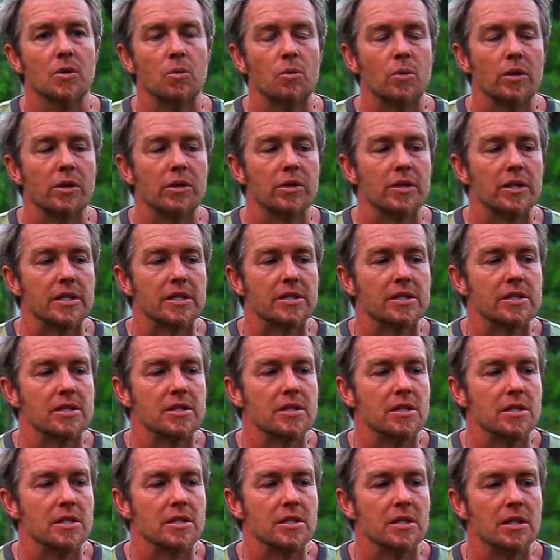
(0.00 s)
whereas
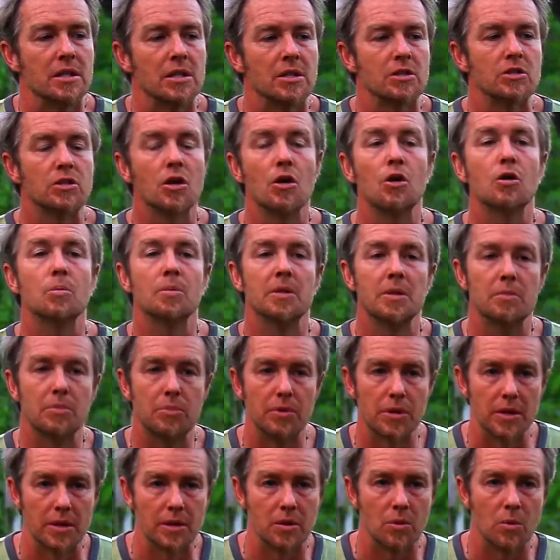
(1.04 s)
the adobe
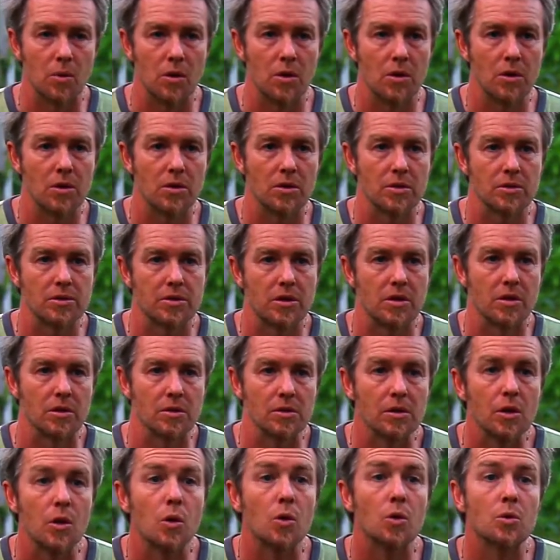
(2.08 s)
brick walls are
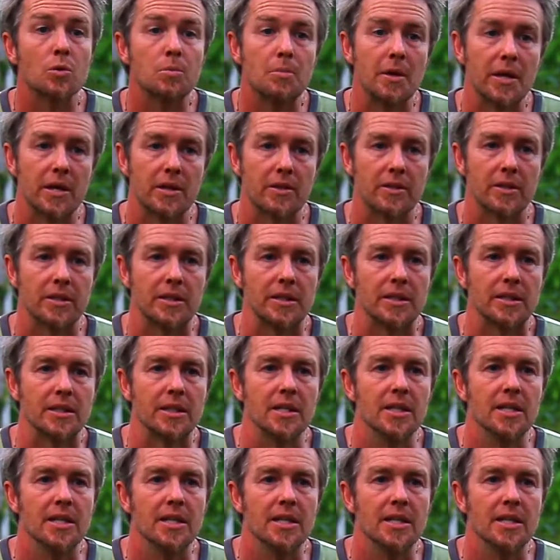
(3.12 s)
load bearing.